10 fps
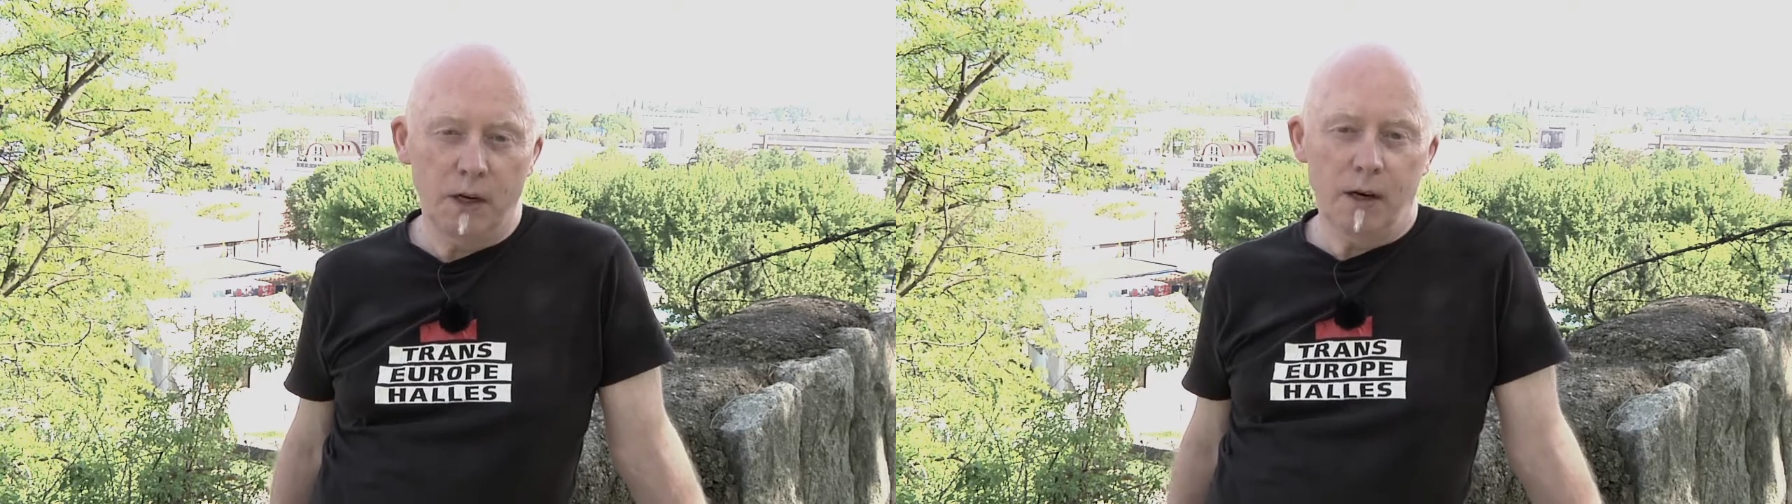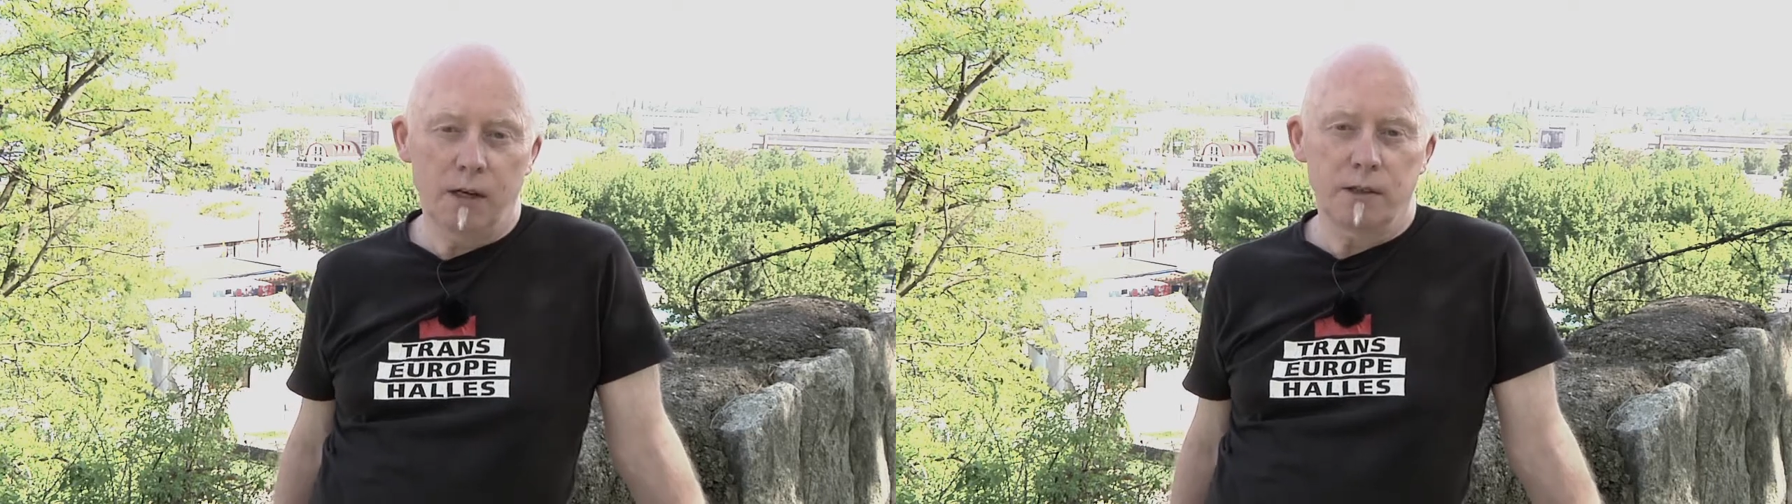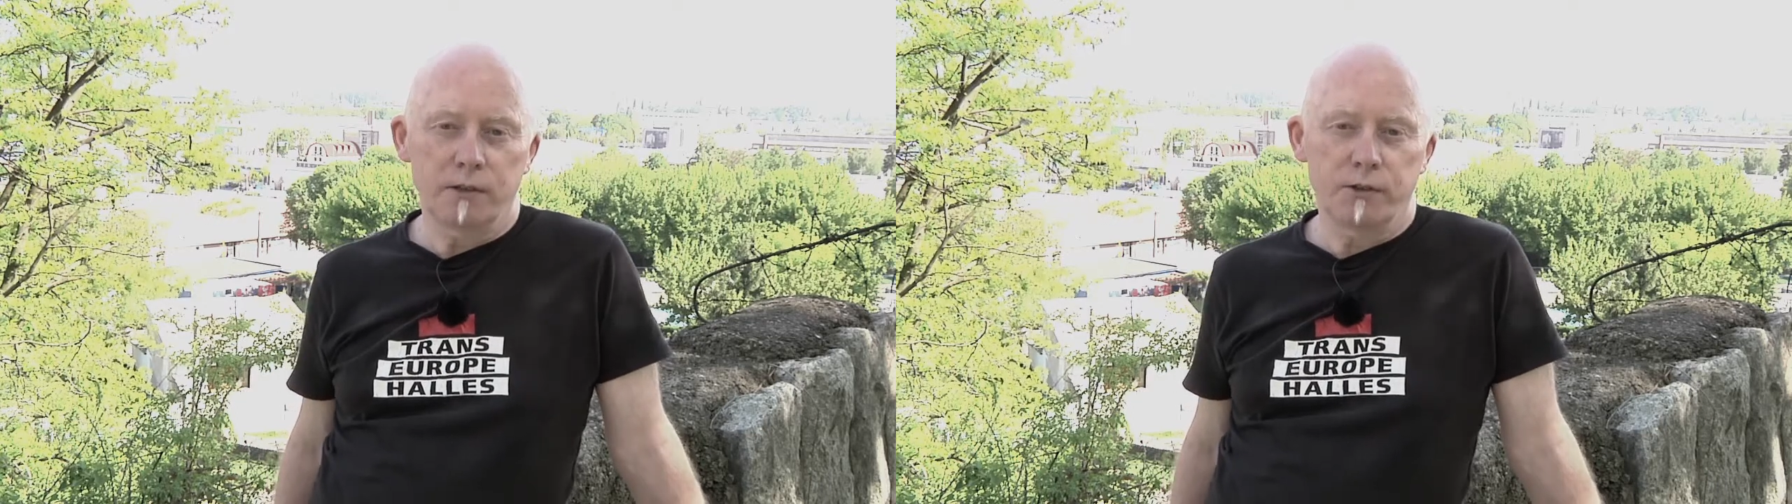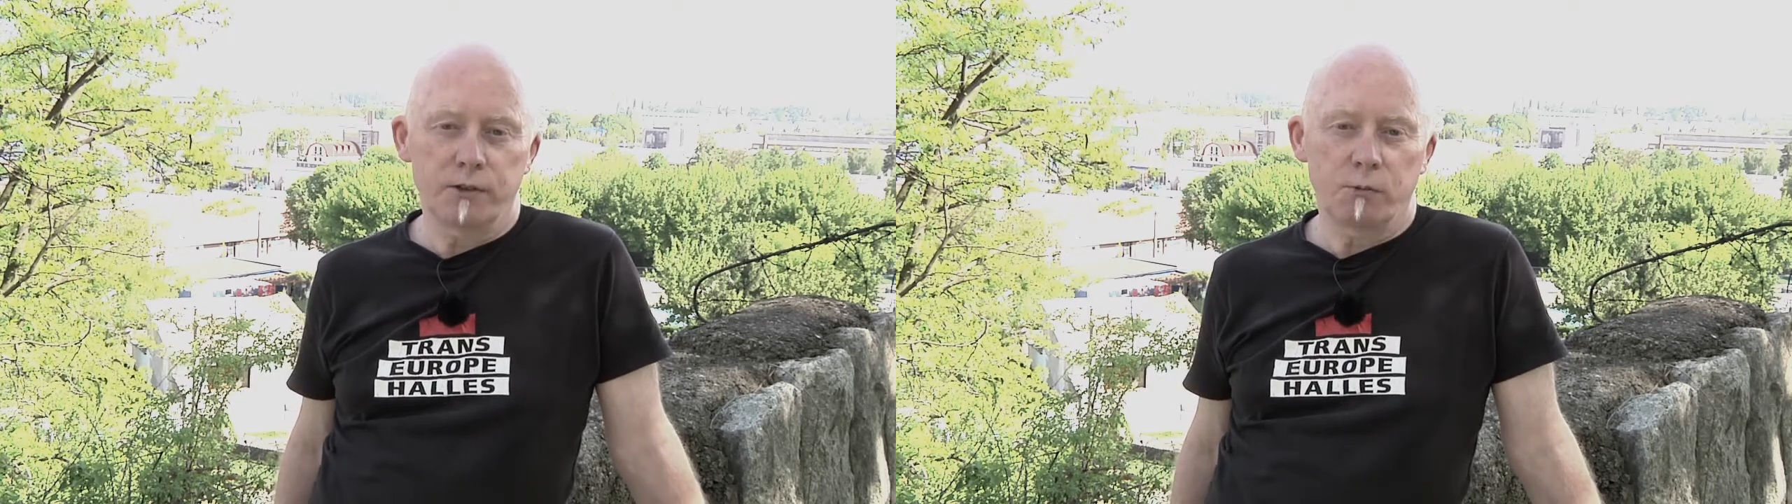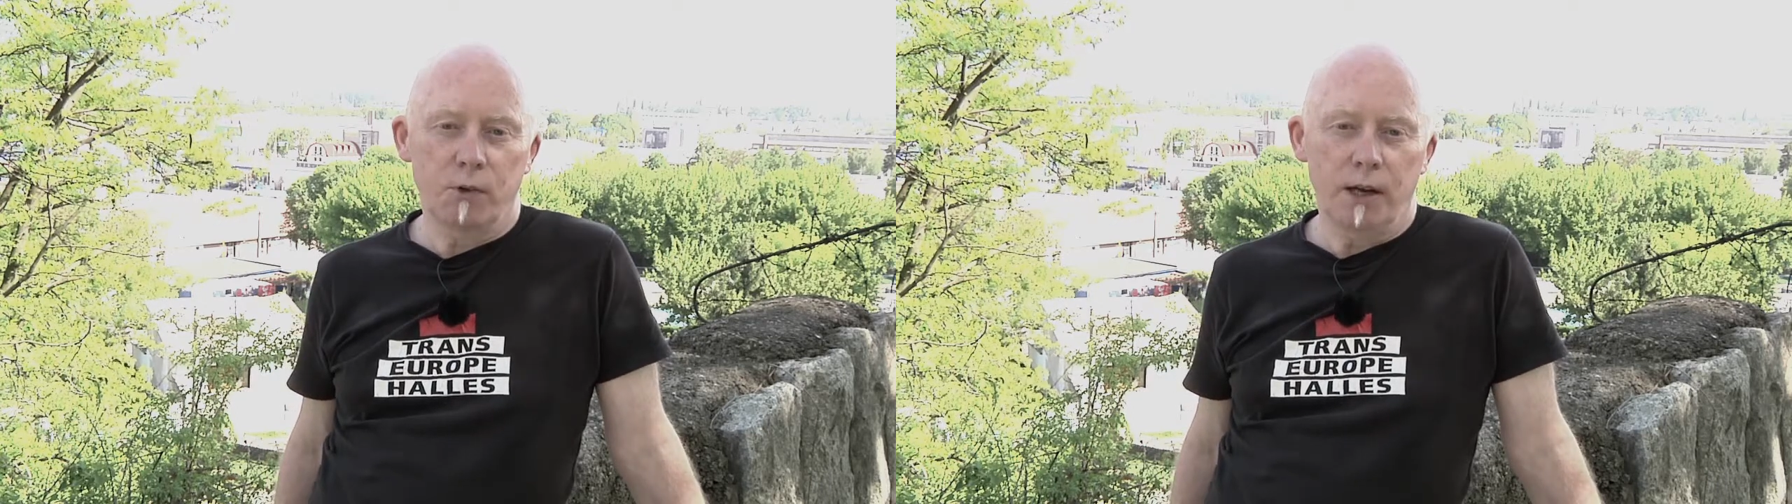artists
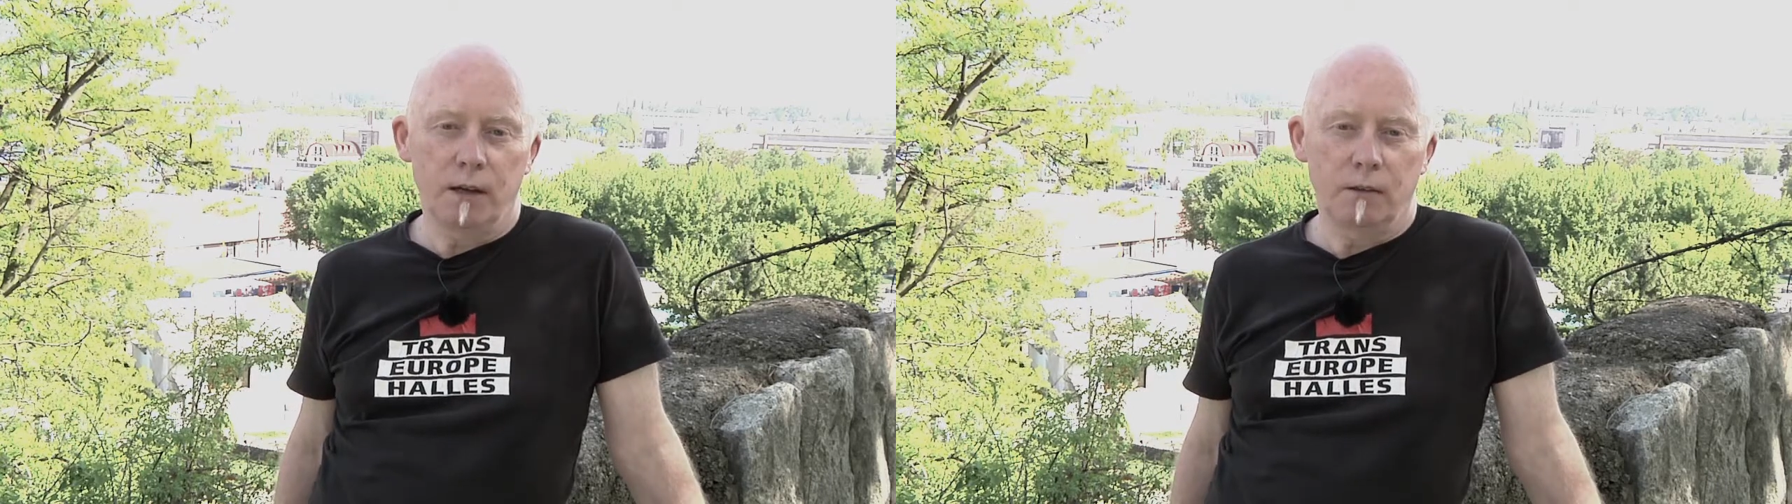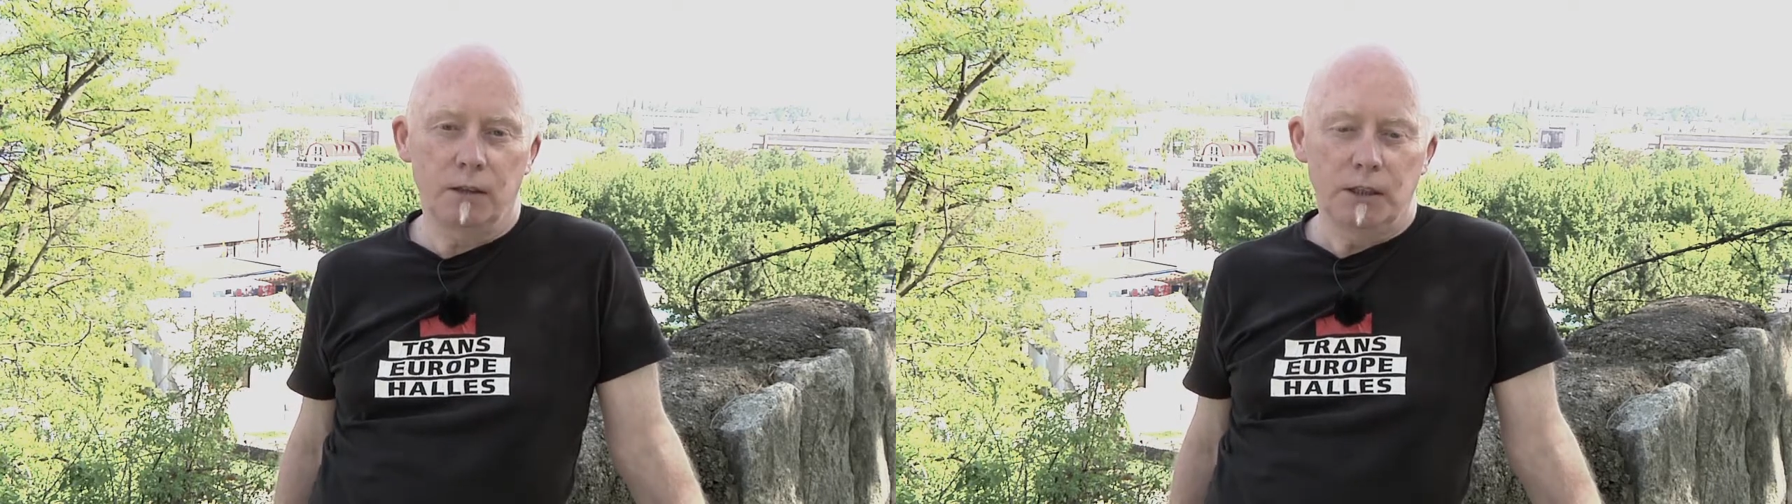as well.